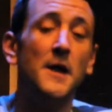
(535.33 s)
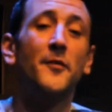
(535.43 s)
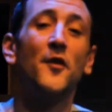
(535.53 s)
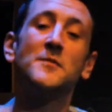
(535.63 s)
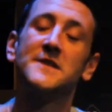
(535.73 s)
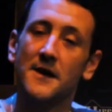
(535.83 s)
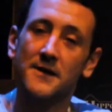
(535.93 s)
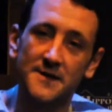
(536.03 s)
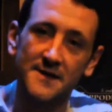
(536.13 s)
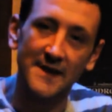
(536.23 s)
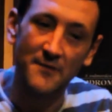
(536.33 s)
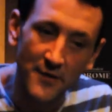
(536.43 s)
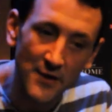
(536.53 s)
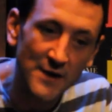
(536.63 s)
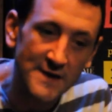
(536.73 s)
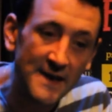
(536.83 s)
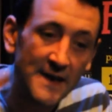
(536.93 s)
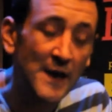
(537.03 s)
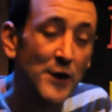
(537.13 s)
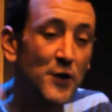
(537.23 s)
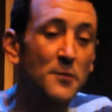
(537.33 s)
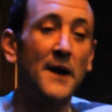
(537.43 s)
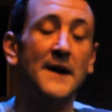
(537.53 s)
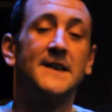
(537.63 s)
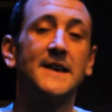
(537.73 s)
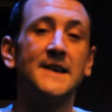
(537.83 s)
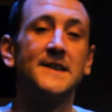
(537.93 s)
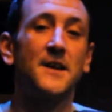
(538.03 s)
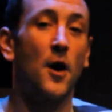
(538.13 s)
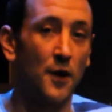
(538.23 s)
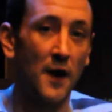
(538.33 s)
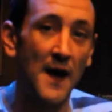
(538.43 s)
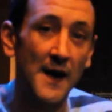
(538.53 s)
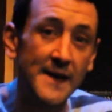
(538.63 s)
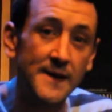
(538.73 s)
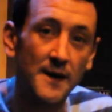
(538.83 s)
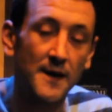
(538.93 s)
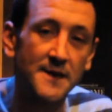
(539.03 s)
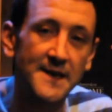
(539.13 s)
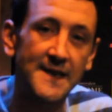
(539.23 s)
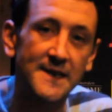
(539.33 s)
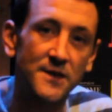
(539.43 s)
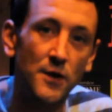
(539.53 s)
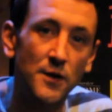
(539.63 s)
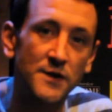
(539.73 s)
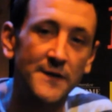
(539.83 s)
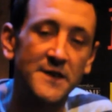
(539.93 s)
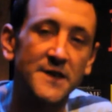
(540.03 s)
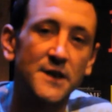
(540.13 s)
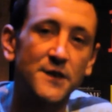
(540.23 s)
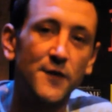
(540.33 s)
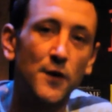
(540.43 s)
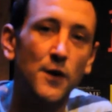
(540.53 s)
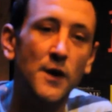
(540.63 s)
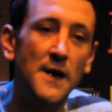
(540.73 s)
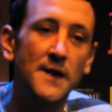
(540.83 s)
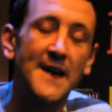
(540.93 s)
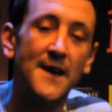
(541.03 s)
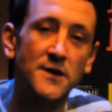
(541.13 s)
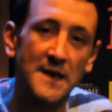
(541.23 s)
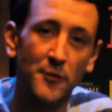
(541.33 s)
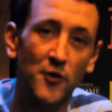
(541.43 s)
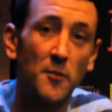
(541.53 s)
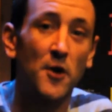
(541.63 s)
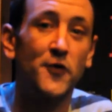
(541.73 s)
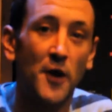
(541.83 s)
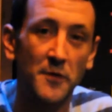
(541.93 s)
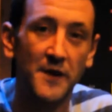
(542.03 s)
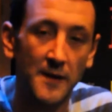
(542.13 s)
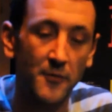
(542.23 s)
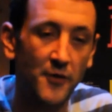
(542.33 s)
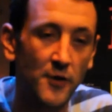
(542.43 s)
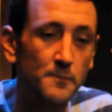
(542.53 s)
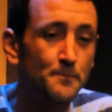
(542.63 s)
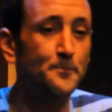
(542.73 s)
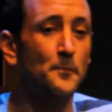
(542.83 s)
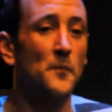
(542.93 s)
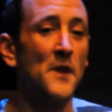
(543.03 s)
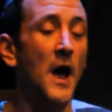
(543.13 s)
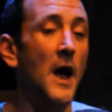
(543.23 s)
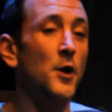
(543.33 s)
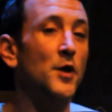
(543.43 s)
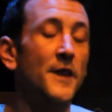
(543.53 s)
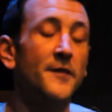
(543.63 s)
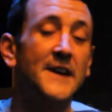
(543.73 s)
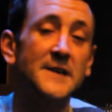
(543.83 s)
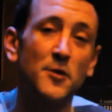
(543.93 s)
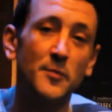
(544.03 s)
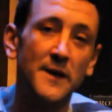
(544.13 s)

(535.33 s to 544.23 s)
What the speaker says: Performance starts at 7:30. You can buy tickets online at the Ticket Source. If you search for Todmorden Hippodrome or Todmorden Hippodrome, look at the Facebook